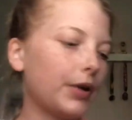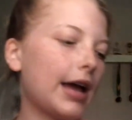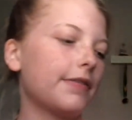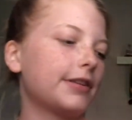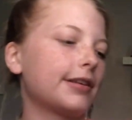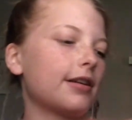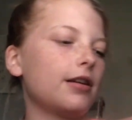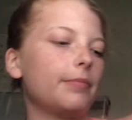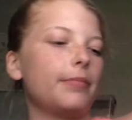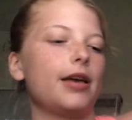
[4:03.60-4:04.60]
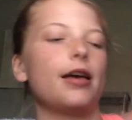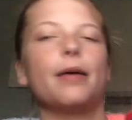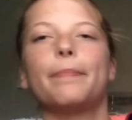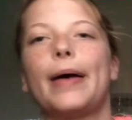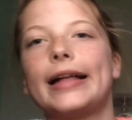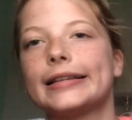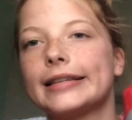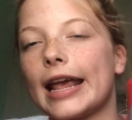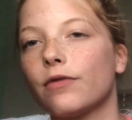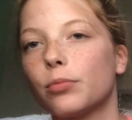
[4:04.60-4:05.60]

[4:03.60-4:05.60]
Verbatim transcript: We have some pet stain